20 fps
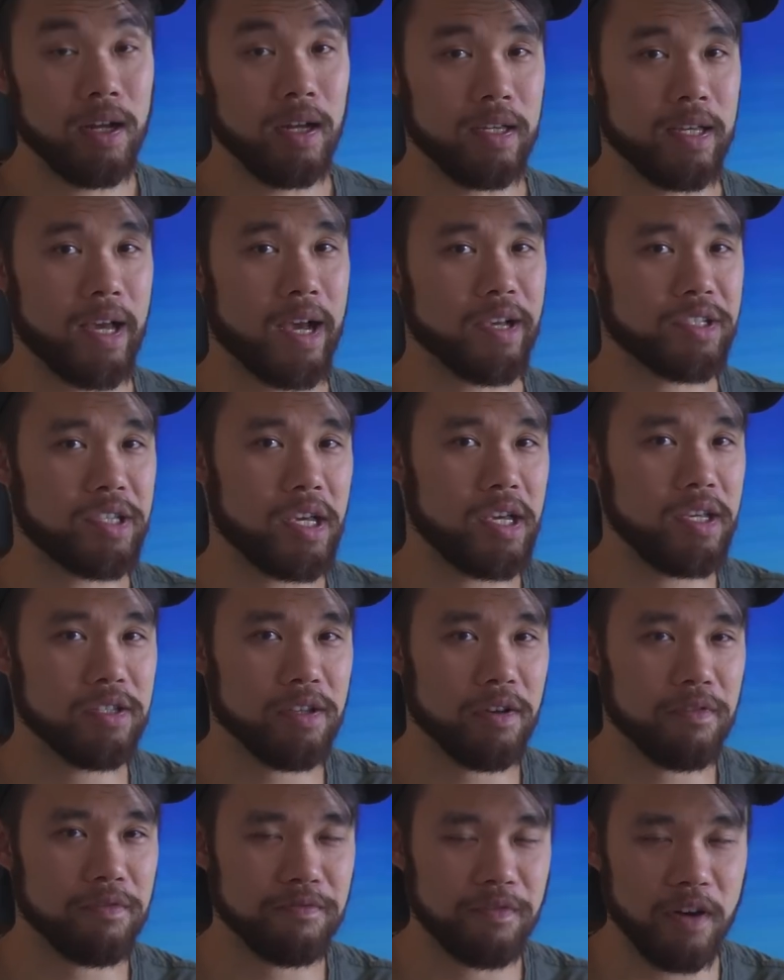Yes,
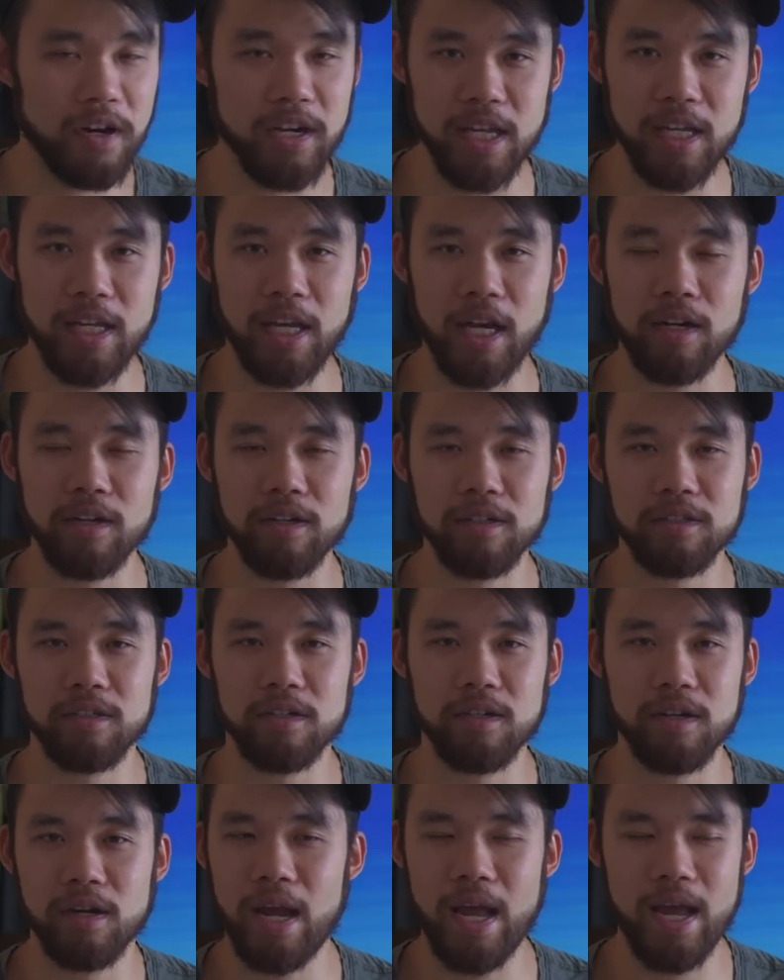he's a funny
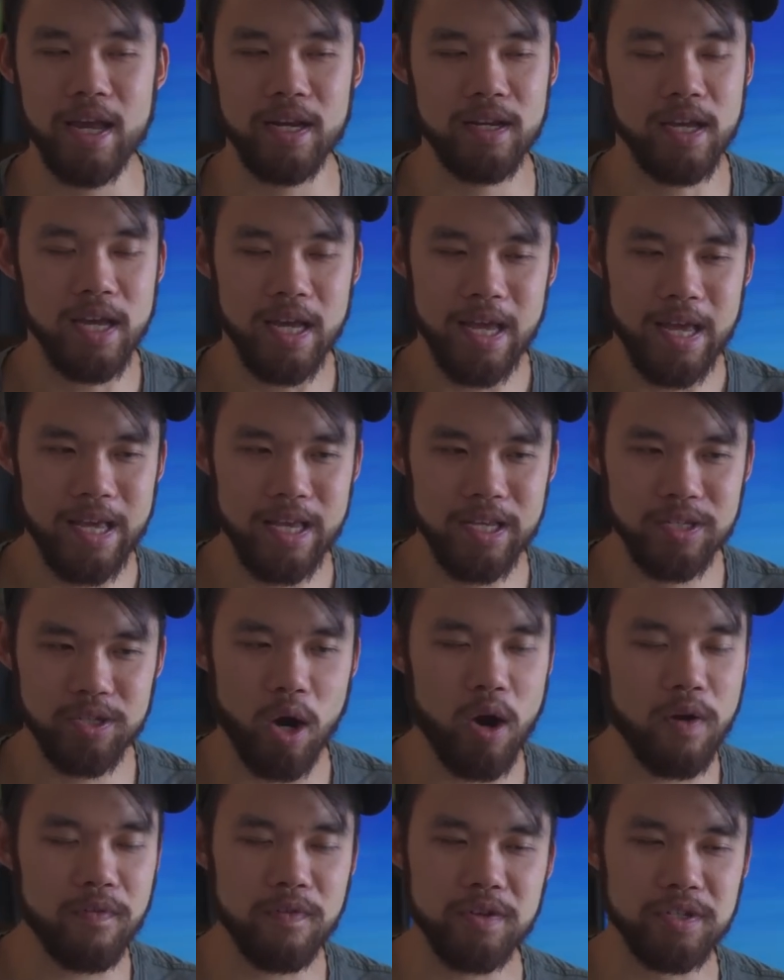character, and his
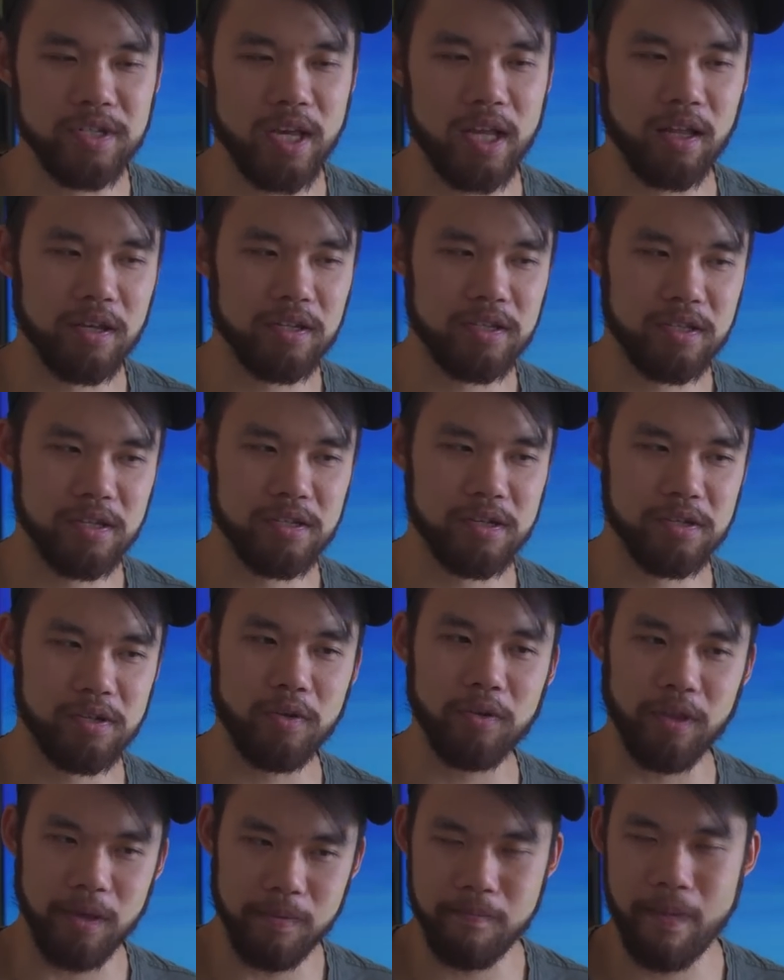overzealousness is
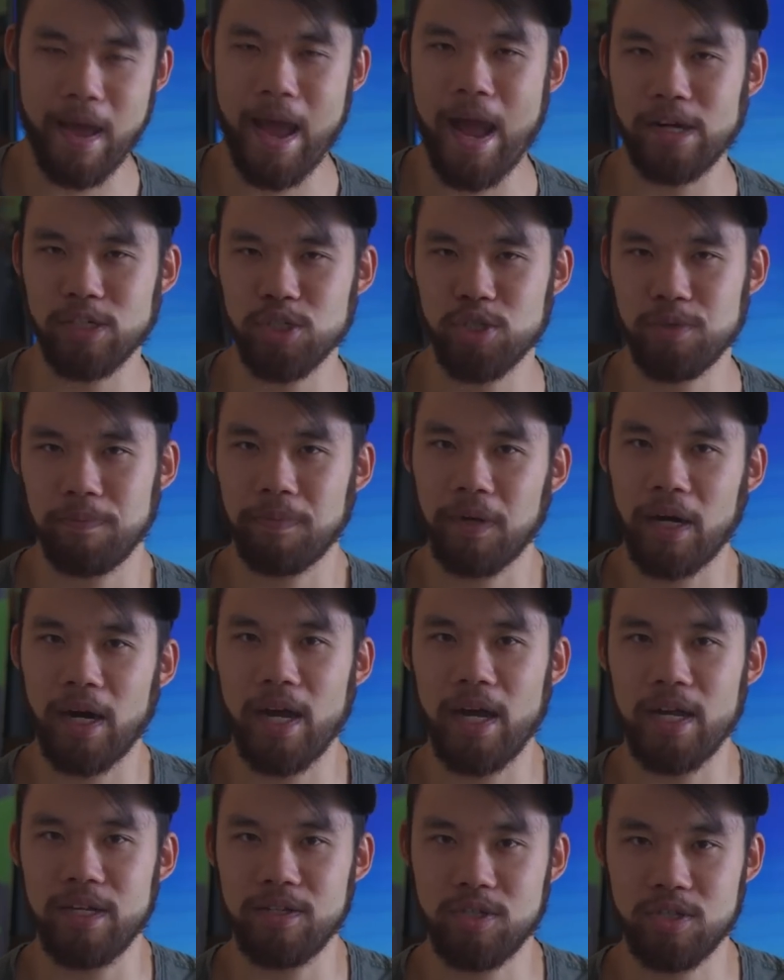only matched
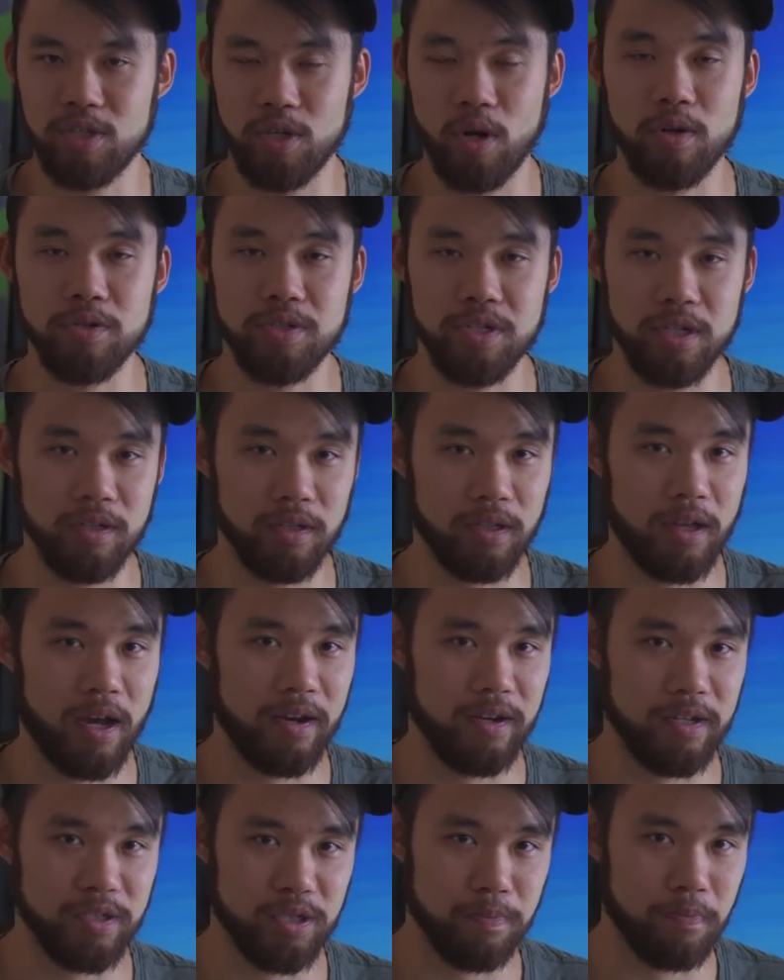by Sergeant
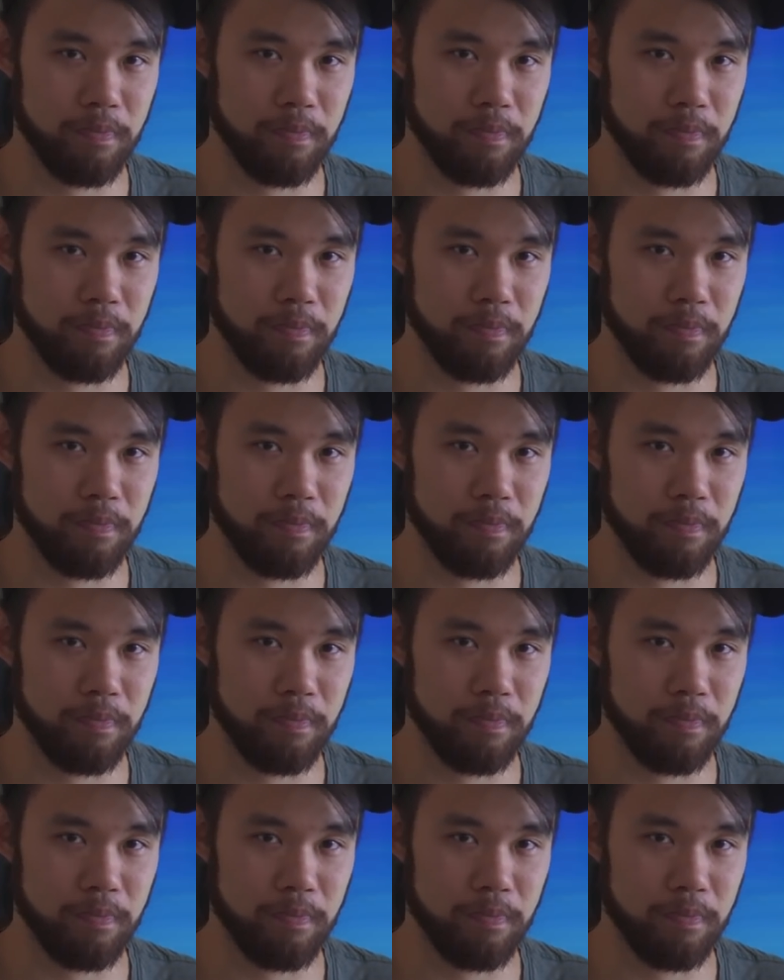Linus